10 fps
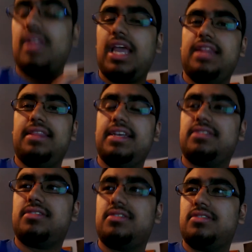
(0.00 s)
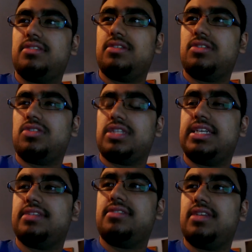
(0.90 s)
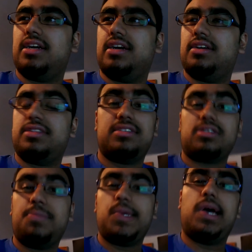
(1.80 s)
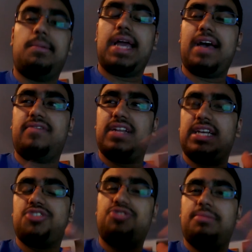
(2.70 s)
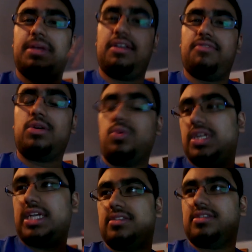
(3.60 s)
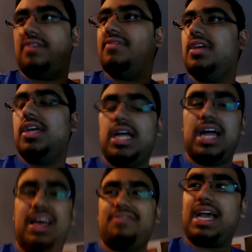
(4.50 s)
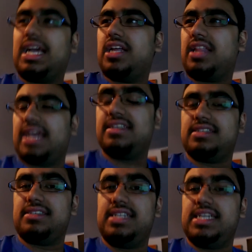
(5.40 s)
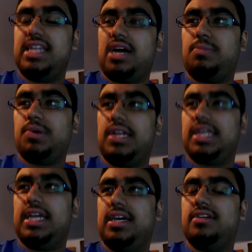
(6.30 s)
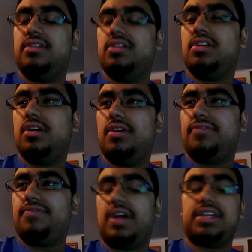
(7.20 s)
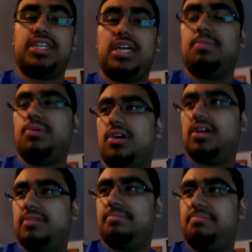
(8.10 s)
And this computer I'm going to have for like streaming and recording and stuff. I'll have like another SSD that I'll put in here, actually, I'll put a